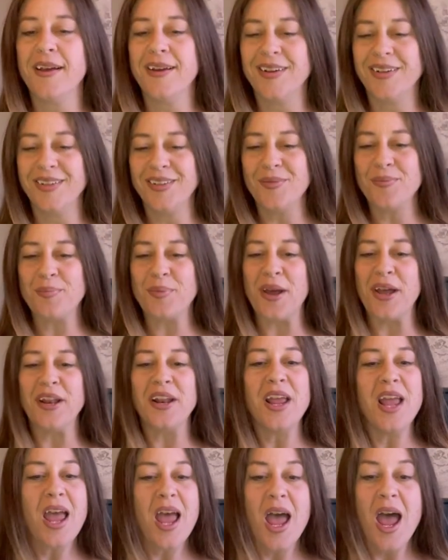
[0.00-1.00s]

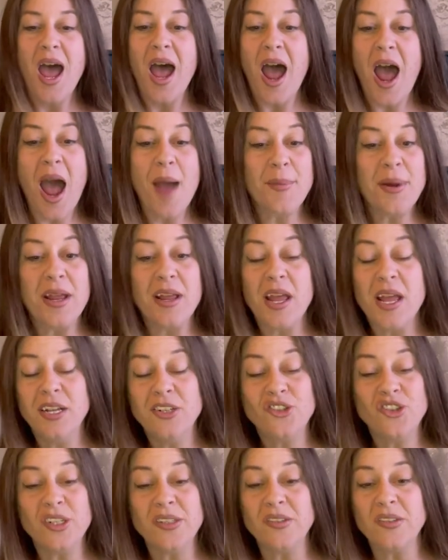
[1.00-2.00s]
But I mean,
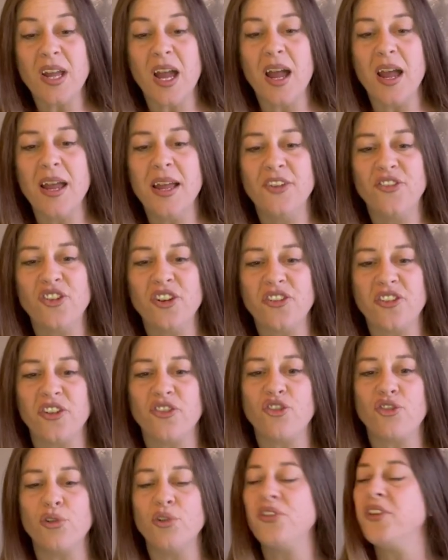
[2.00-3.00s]
it's just, it's just a
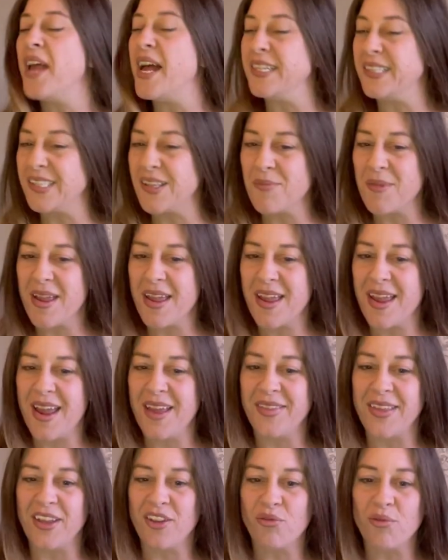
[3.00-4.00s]
true testament, and
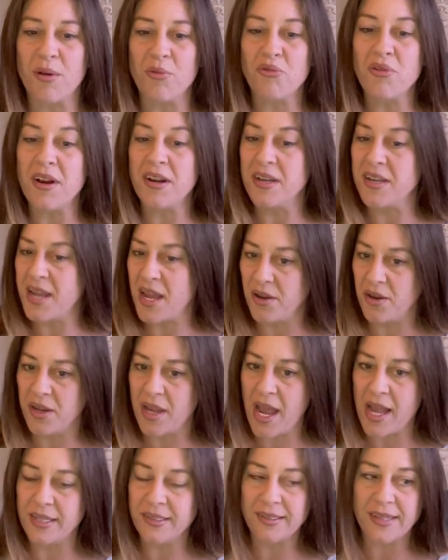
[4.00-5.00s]
that's what I'm trying to tell you
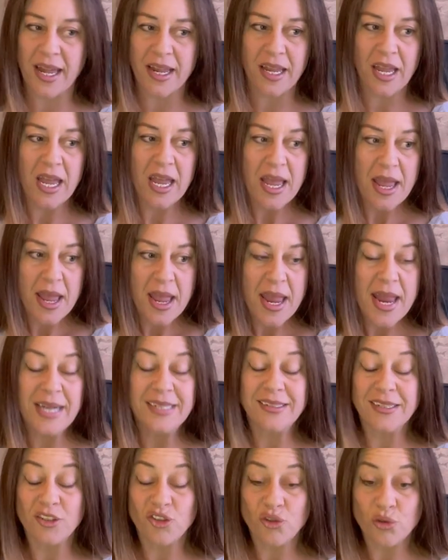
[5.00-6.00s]
guys. Like, it's
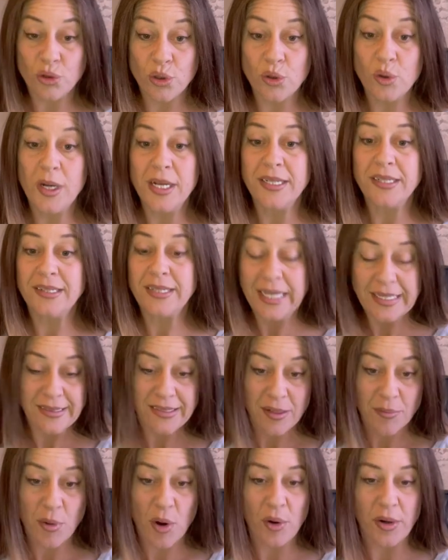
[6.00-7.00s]
a true
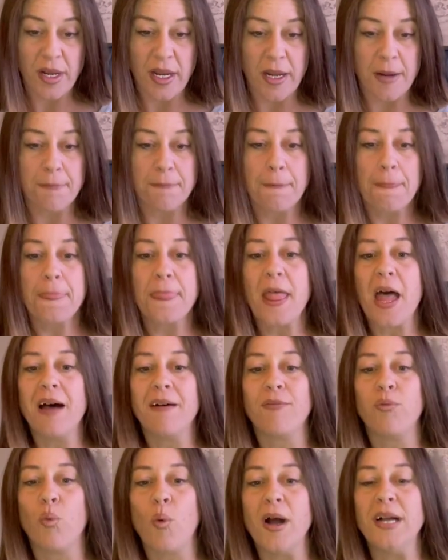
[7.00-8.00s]
testimony
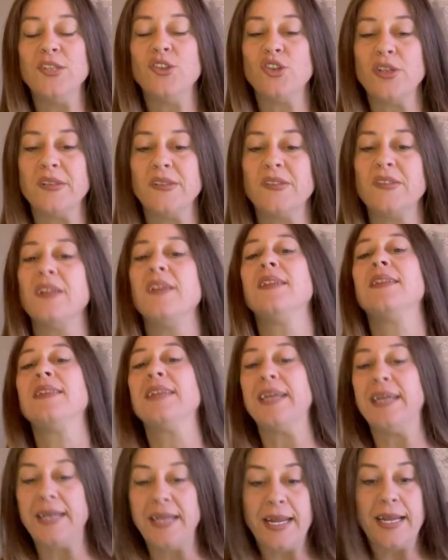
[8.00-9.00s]
of what just
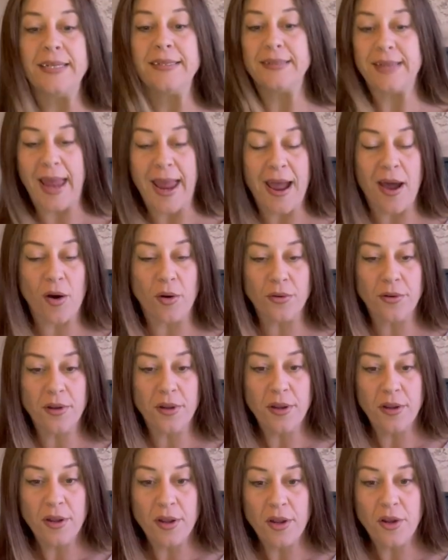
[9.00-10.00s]
leaning down
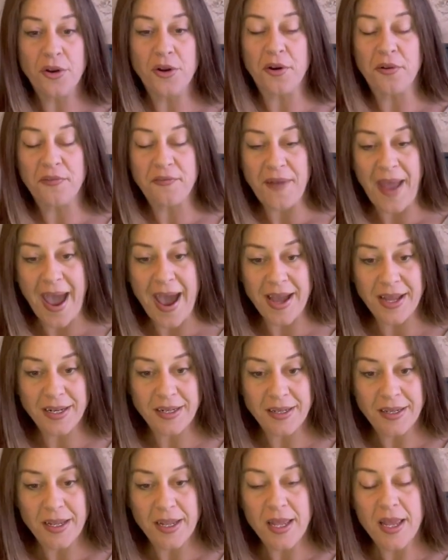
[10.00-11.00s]
your fat
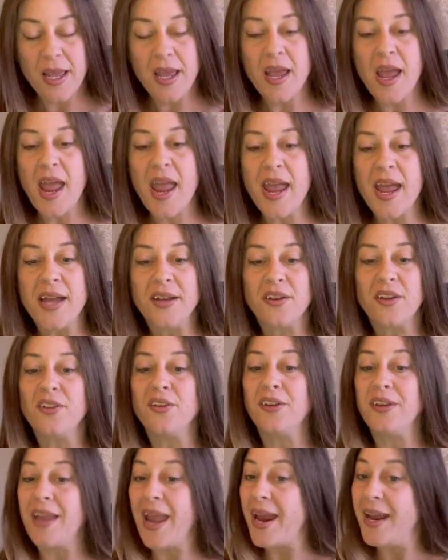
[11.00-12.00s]

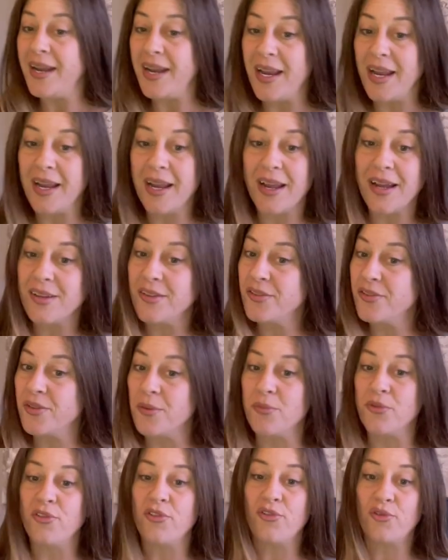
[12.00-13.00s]
and gaining some
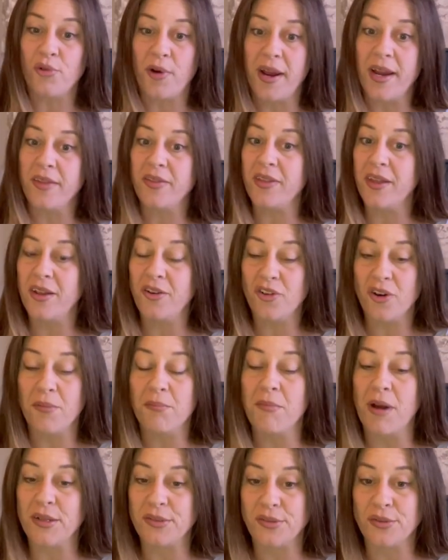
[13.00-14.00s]
strength in your
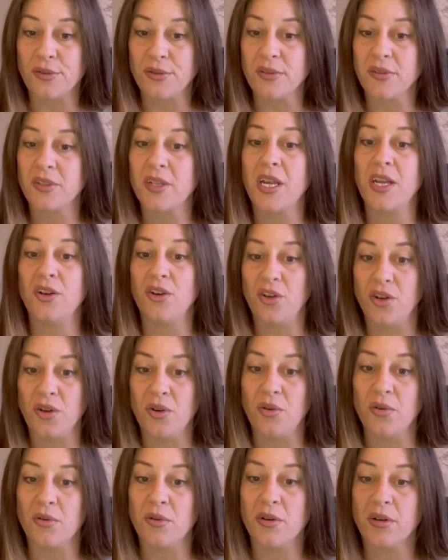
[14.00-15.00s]
muscles can
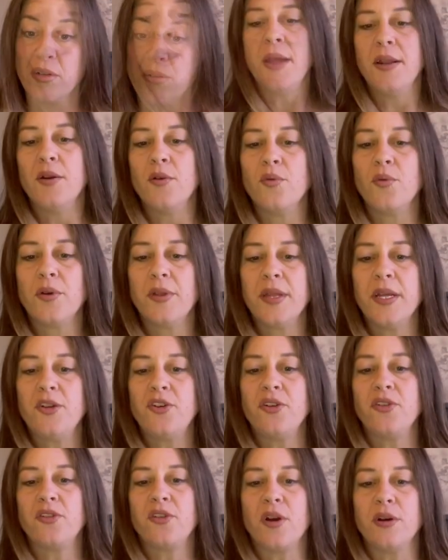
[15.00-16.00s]
do. And it really
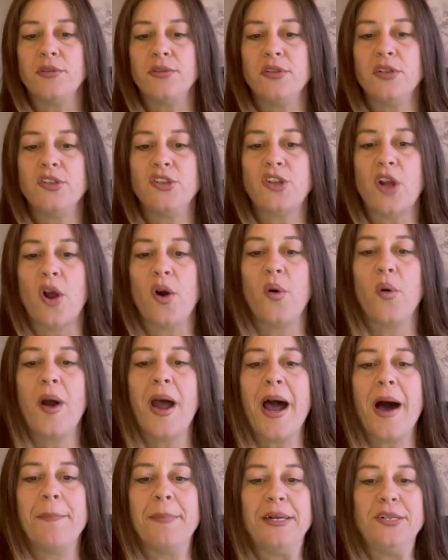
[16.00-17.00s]
just goes to show
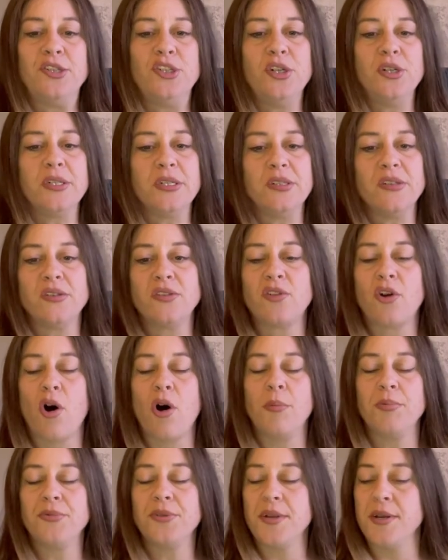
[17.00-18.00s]
how much you can
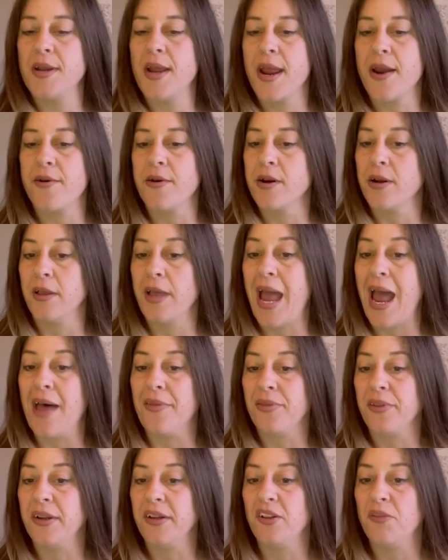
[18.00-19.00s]
sculpt an aerial
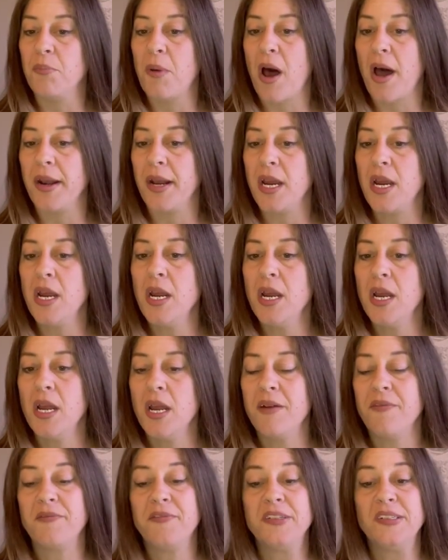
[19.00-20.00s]
athlete's body
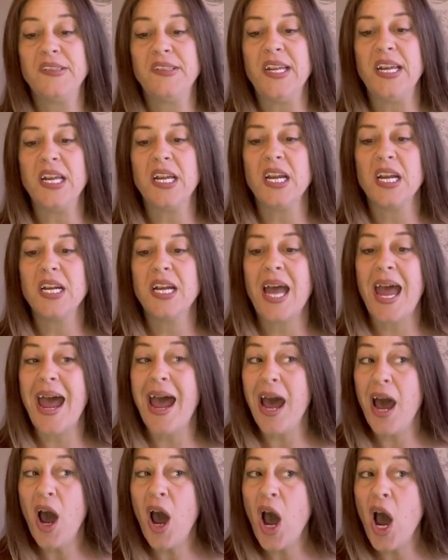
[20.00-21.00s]
and physique
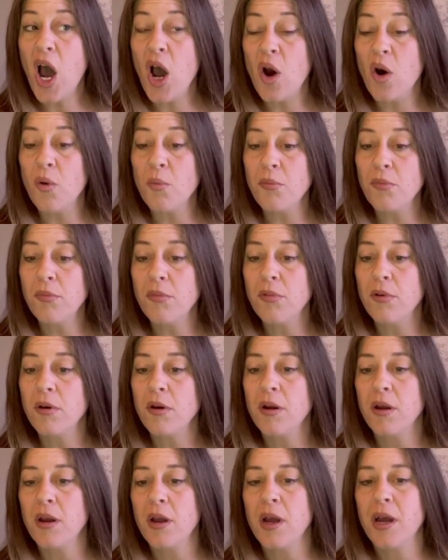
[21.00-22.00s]
at home
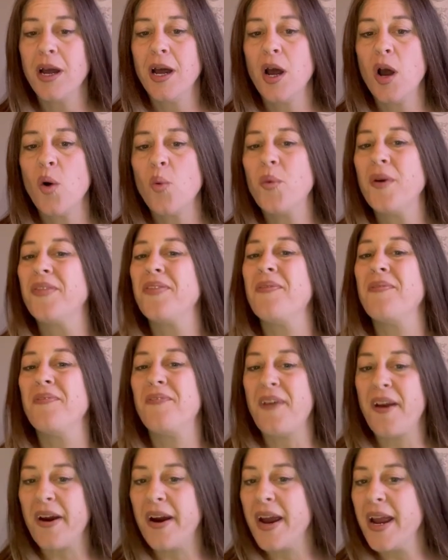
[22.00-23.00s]
with
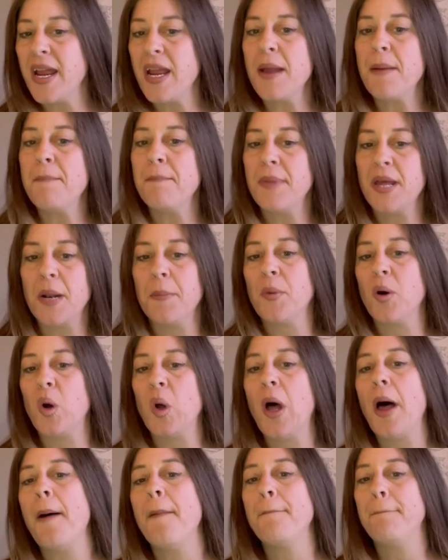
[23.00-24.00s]
very
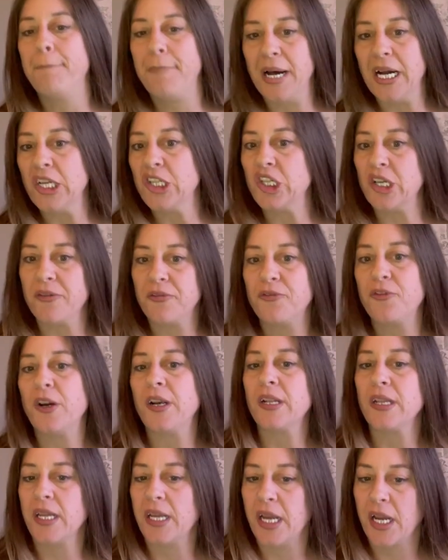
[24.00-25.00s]
minimal
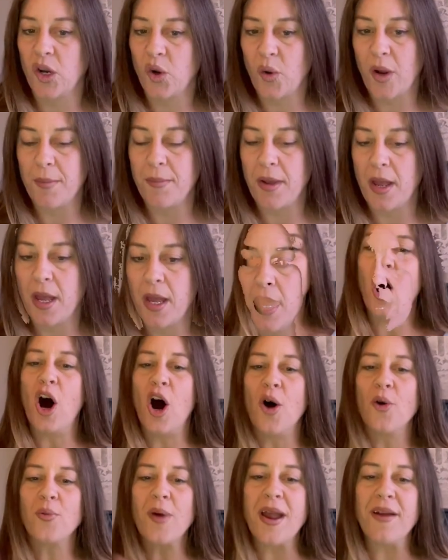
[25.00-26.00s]
budget-friendly equipment.
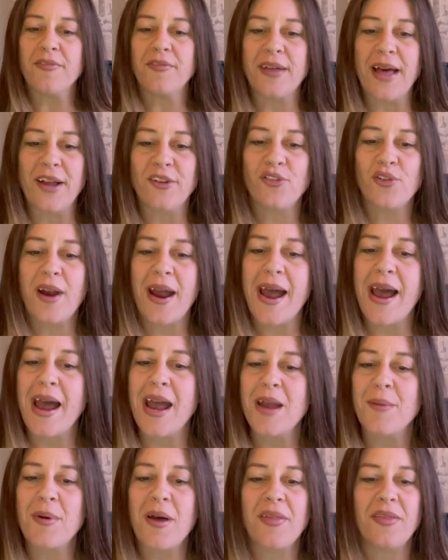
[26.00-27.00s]
All right, Fly
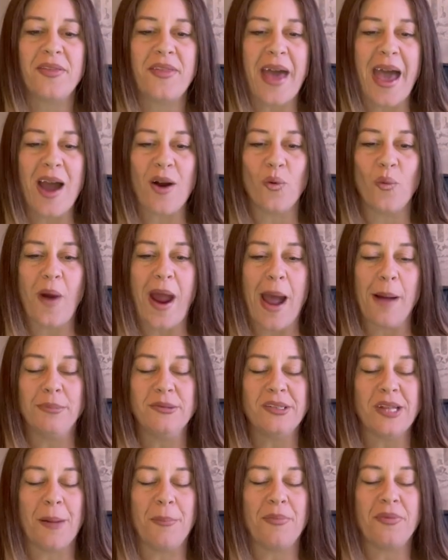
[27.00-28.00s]
Tribe, that
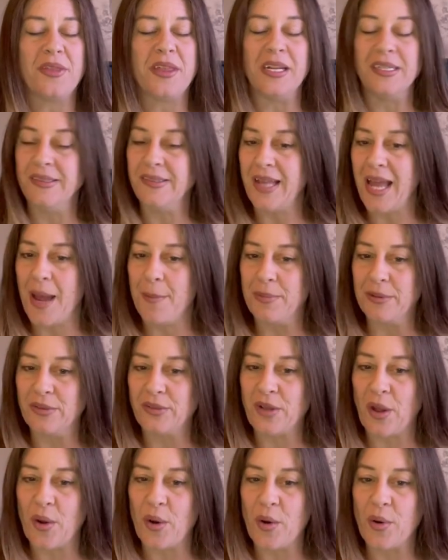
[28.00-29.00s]
wraps up this
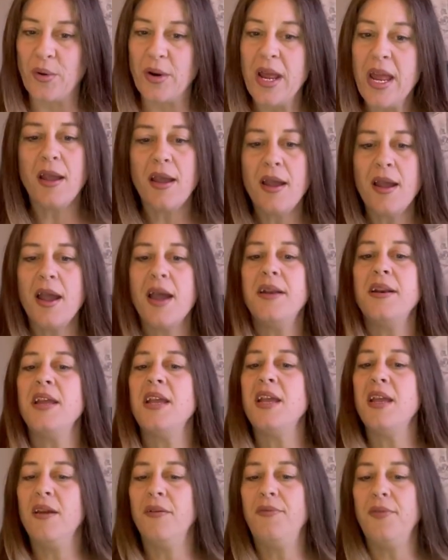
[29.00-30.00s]
episode. And
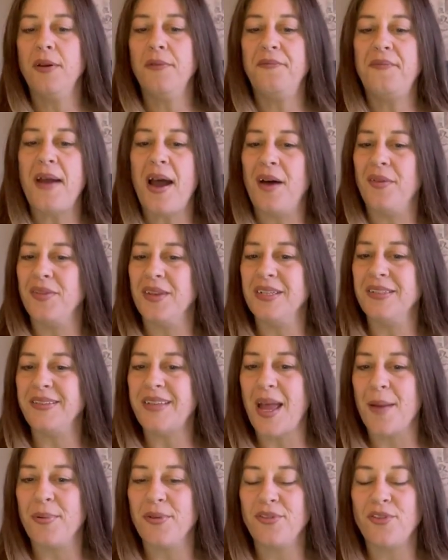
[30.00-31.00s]
if you found this
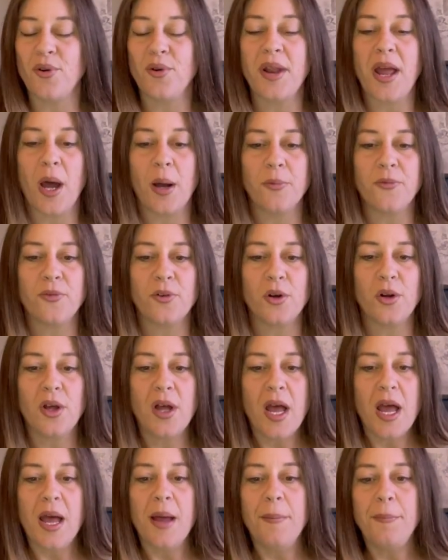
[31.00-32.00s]
episode helpful,
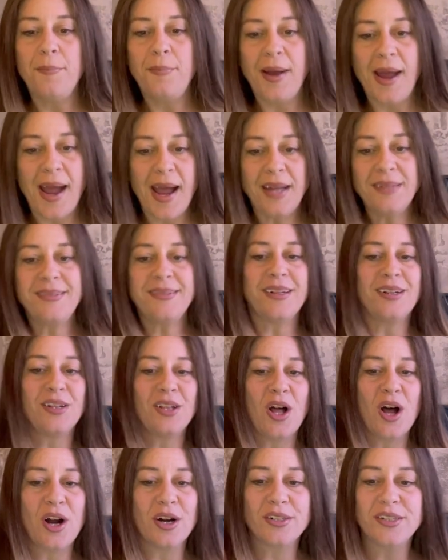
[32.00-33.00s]
pass it
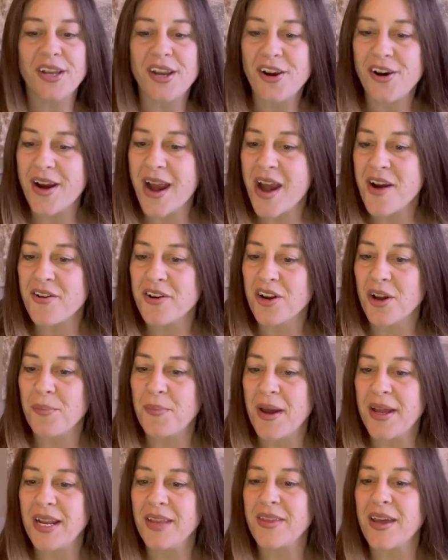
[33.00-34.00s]
along to your aerial
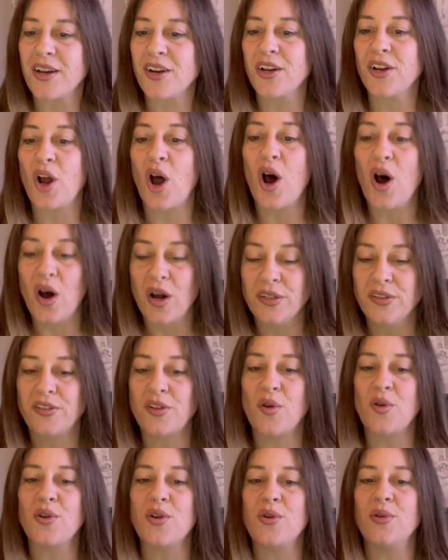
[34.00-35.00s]
buddy that could
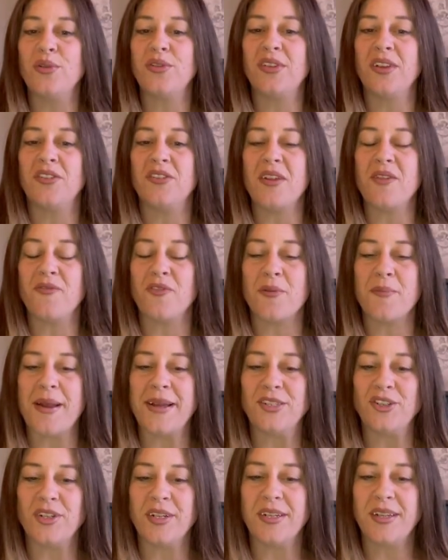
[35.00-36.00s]
also use this
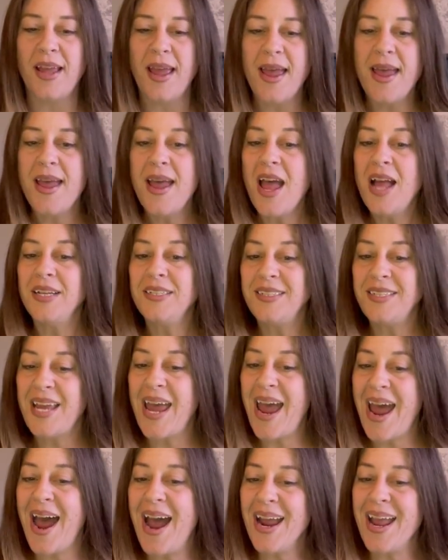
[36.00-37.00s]
information.
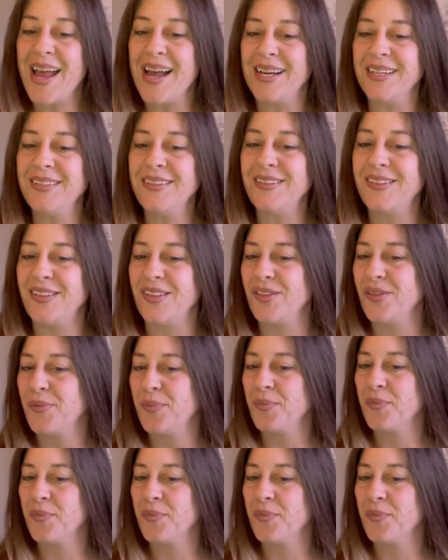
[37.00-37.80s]
Tag us